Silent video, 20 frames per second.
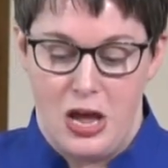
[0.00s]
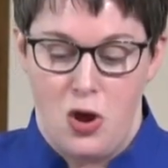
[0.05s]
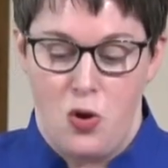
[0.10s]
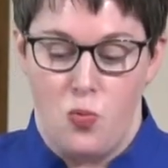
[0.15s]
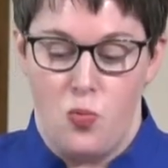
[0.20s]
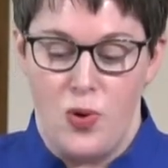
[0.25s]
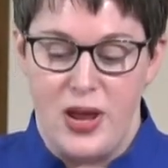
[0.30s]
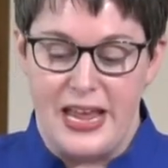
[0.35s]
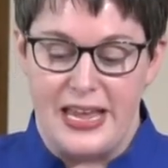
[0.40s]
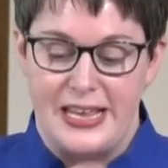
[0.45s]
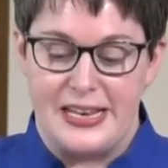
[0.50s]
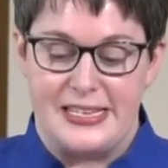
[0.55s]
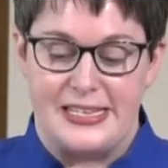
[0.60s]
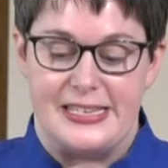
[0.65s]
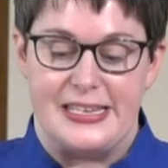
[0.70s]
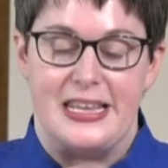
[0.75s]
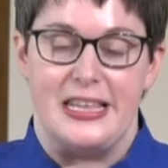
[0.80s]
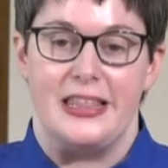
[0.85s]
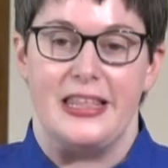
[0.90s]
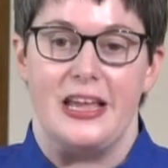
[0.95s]
we can
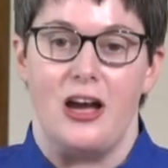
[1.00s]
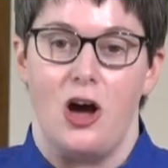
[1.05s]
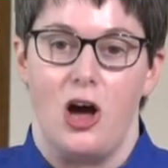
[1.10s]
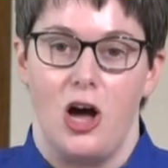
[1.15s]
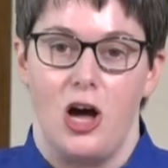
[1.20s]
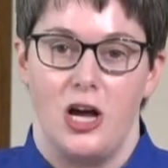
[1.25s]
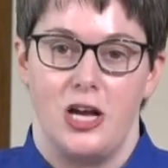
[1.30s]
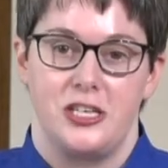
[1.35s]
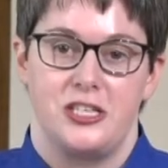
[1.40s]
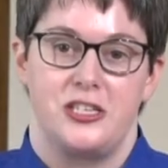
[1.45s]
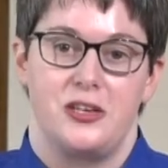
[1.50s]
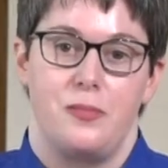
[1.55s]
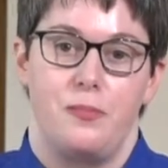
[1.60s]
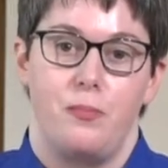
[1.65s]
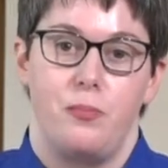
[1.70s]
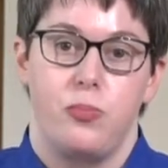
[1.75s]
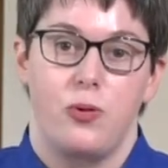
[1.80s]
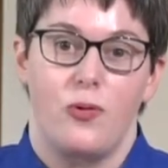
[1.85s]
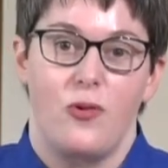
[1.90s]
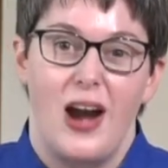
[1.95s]
see the awesome
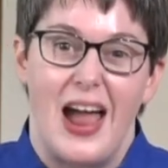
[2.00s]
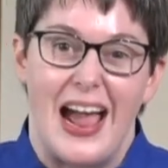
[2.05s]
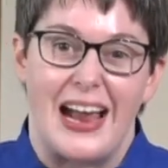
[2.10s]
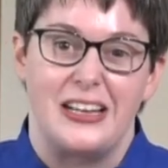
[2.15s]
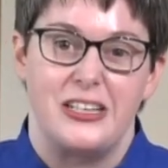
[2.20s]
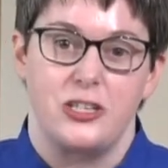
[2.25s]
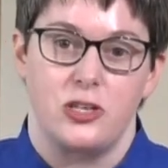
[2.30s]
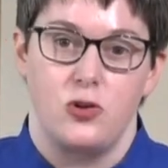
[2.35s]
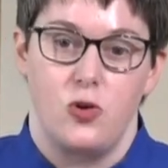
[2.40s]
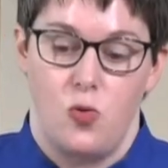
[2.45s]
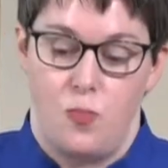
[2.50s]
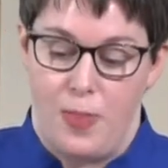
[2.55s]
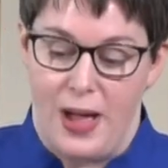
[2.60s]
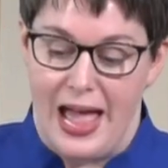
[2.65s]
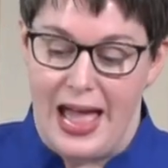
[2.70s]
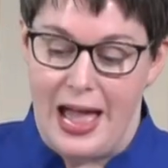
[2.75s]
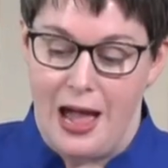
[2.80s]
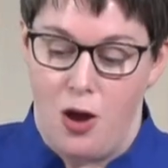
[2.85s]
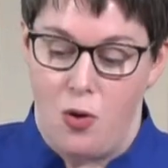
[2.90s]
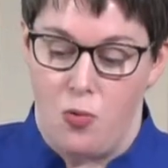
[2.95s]
practical
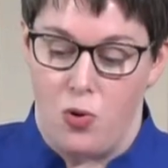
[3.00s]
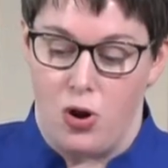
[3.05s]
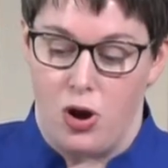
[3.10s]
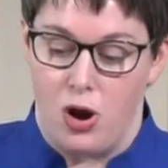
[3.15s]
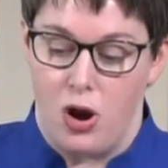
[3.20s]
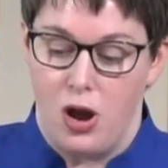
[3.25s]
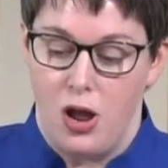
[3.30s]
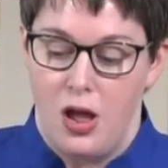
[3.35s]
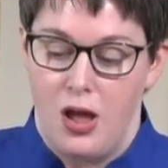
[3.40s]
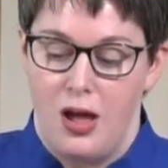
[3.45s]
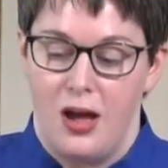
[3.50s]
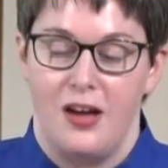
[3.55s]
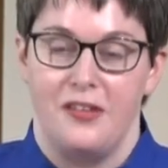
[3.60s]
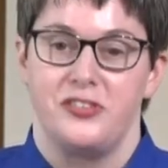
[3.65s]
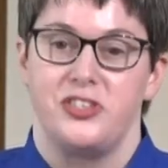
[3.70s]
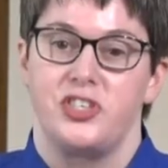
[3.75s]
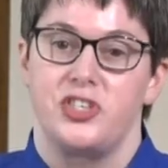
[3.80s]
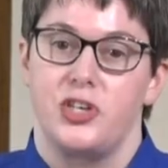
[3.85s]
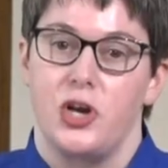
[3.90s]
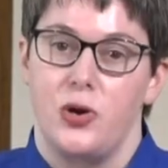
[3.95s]
power of
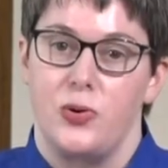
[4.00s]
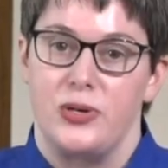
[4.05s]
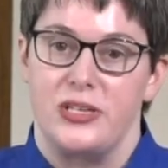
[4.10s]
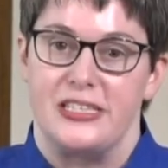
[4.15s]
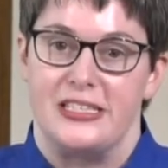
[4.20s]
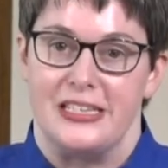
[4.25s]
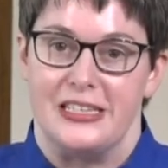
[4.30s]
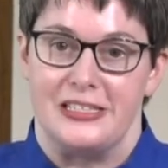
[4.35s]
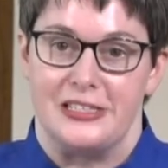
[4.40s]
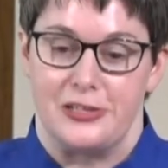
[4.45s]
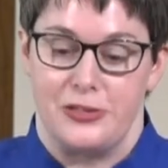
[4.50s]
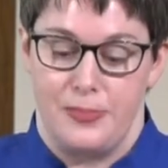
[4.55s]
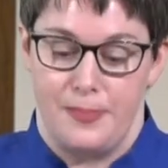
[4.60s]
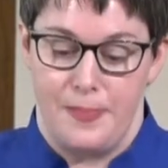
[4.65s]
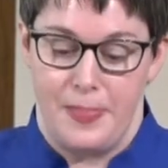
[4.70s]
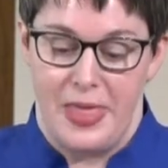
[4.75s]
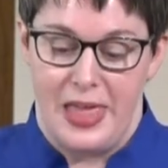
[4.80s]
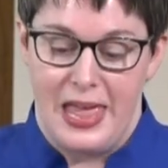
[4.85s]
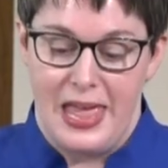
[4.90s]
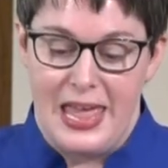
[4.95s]
Stoicism
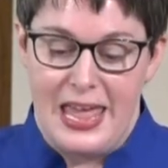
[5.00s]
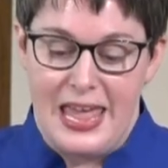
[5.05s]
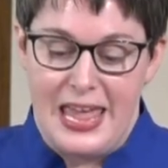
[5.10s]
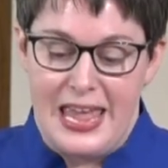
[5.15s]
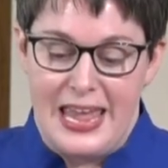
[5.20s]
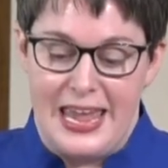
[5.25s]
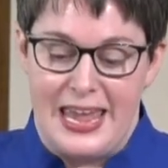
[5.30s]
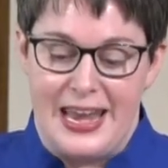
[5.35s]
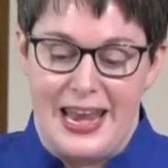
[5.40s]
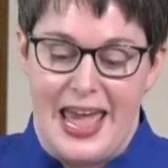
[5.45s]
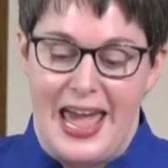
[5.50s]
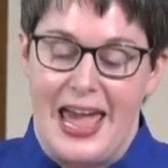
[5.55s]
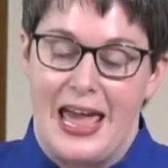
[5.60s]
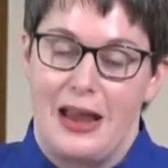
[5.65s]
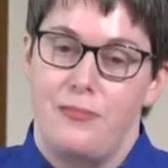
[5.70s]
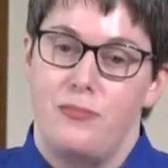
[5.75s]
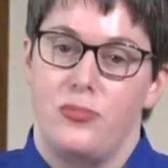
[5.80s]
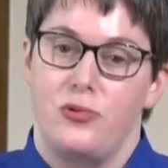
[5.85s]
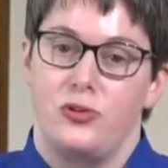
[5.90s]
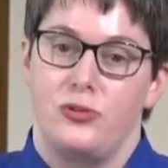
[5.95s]
in
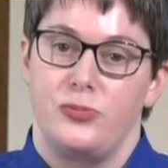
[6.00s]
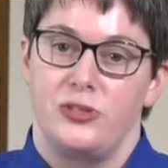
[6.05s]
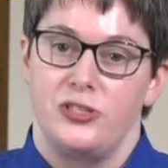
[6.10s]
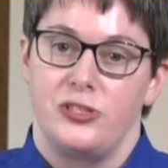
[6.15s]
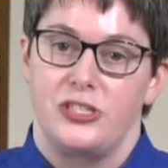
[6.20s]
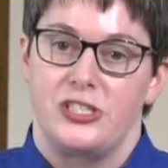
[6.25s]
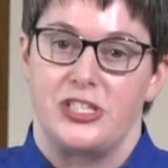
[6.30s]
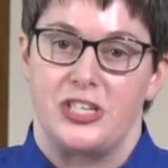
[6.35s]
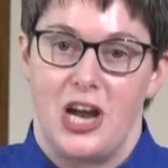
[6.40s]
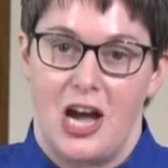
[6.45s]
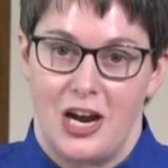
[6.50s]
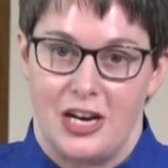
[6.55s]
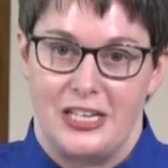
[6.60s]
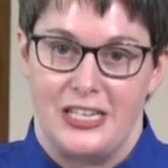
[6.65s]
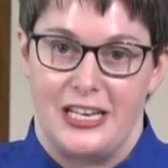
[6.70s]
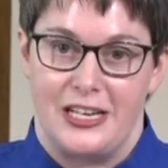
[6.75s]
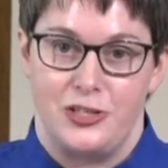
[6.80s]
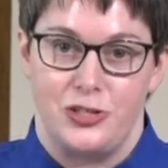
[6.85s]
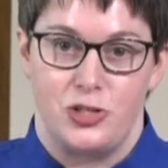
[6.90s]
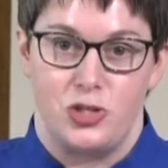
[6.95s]
Admiral
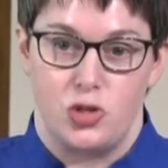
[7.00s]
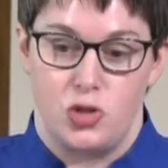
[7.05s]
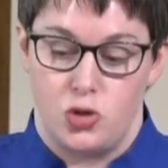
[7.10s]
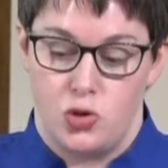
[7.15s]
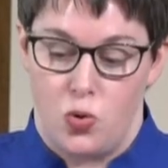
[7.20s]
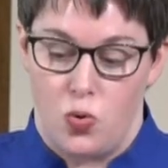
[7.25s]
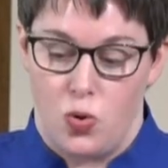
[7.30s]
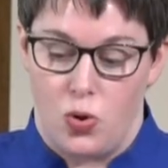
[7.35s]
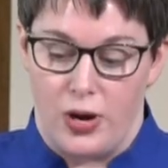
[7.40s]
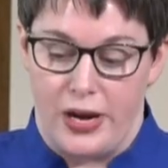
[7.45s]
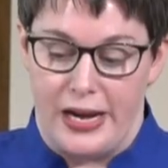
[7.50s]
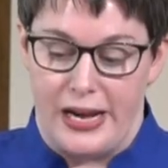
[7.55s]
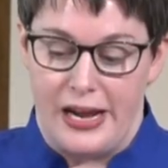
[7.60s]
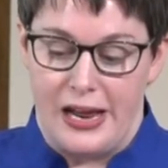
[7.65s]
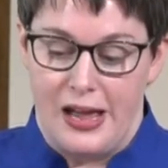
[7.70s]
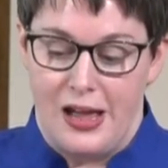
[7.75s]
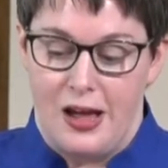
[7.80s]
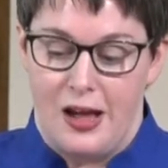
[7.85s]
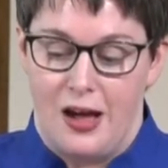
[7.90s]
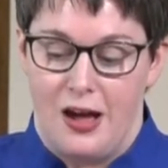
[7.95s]
Stockdale's story
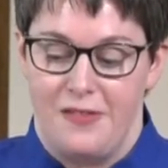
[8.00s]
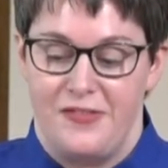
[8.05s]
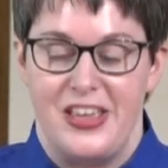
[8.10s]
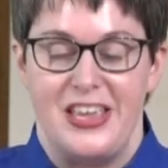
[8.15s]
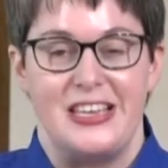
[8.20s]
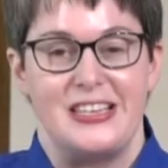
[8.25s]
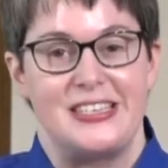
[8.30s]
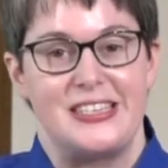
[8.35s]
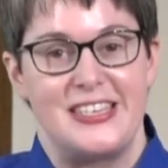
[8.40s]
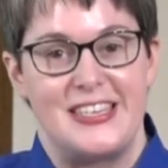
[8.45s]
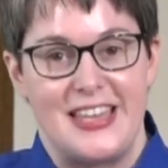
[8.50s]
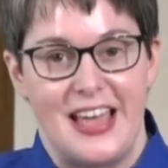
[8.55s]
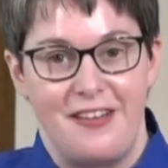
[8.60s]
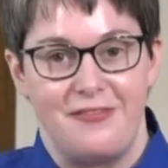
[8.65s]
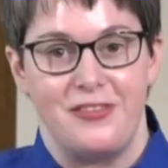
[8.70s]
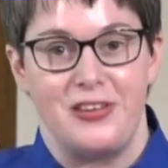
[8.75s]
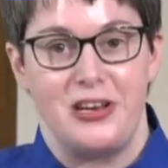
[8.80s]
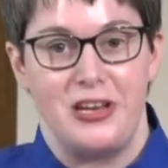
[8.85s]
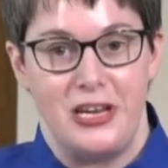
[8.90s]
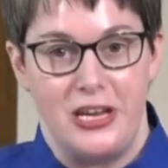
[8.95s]
of his
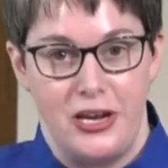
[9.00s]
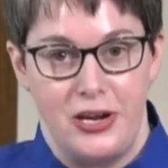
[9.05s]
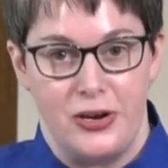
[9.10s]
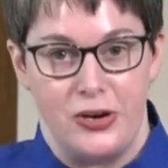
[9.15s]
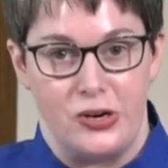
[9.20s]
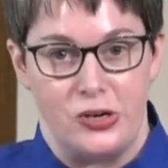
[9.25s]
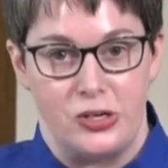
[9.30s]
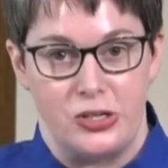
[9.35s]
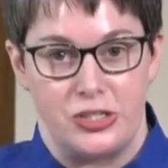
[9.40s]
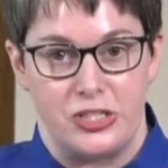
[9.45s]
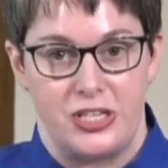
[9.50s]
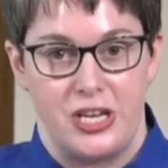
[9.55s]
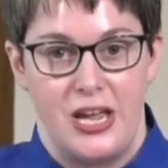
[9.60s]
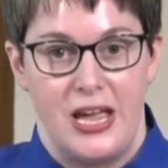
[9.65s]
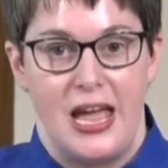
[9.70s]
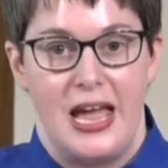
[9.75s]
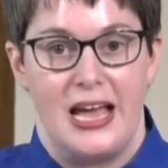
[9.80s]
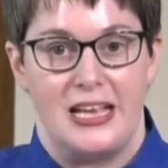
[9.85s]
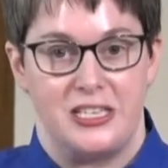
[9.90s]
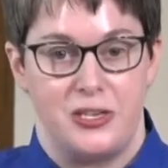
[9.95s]
7 years
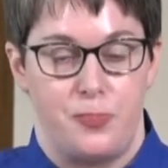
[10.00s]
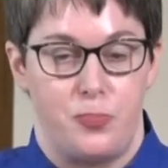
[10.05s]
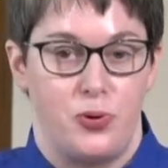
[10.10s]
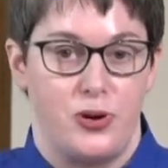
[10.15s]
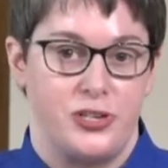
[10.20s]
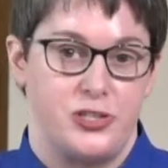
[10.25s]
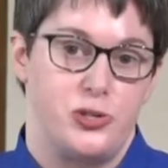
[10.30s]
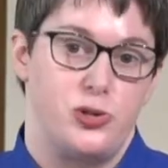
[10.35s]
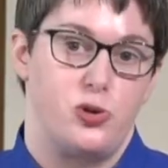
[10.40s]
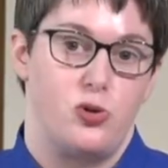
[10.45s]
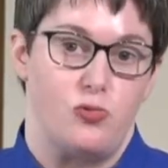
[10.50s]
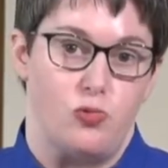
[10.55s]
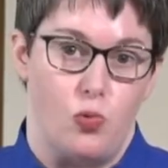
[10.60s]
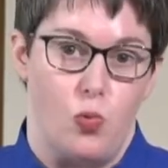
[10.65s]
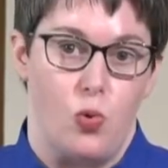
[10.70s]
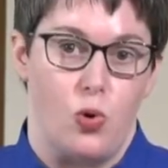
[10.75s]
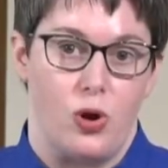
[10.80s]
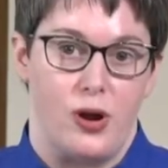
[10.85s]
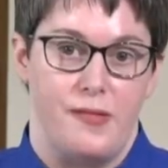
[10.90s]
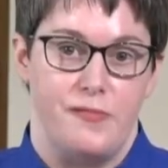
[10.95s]
as a prisoner of
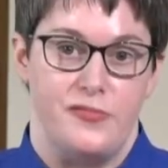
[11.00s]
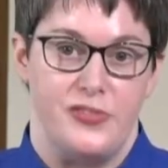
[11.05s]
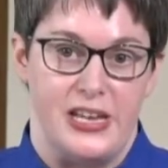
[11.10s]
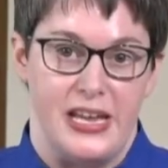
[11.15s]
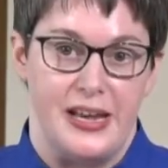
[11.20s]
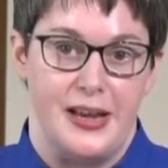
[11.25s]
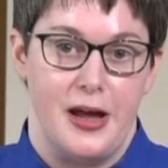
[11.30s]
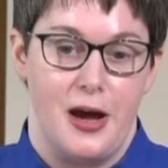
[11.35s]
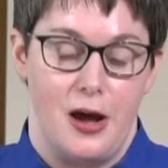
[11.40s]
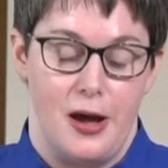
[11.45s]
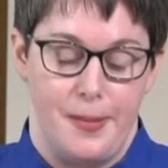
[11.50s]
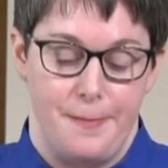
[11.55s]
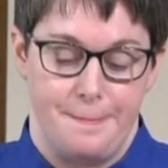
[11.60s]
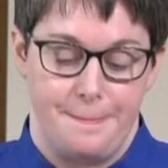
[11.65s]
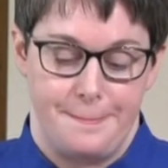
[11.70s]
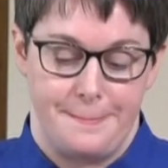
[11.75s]
war in Vietnam.